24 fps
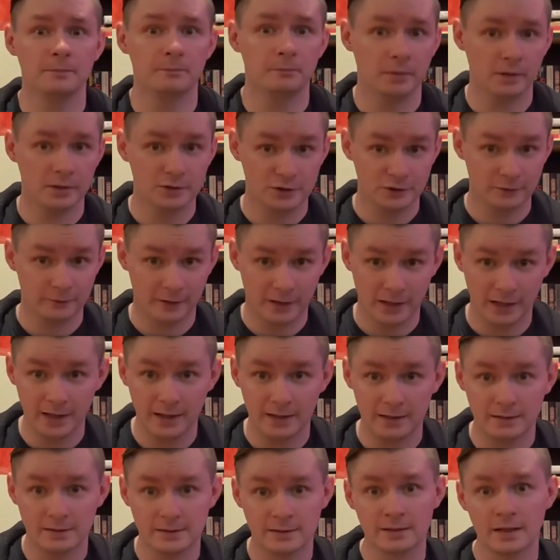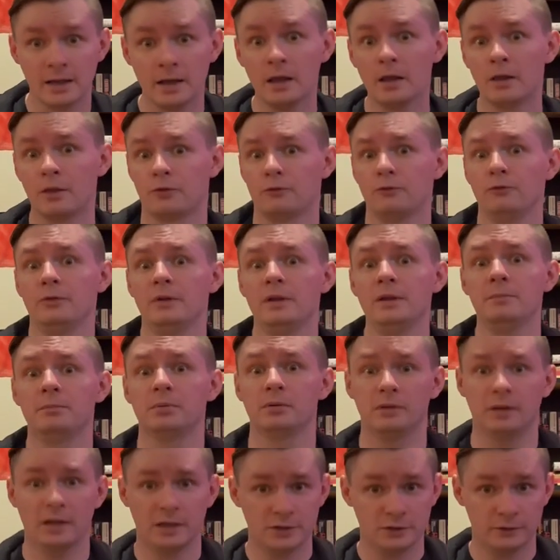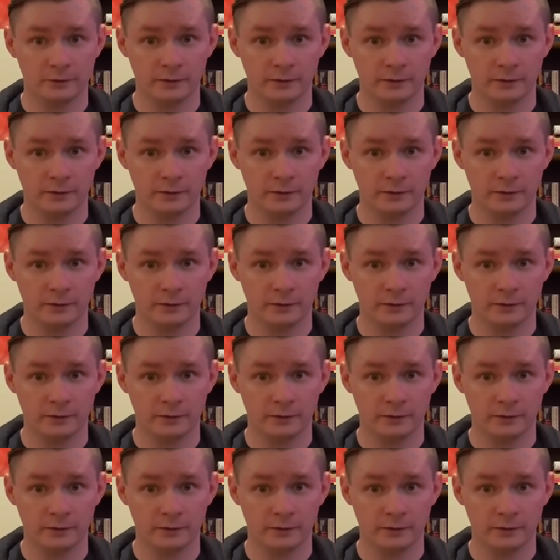bunch of kids through the Pledge of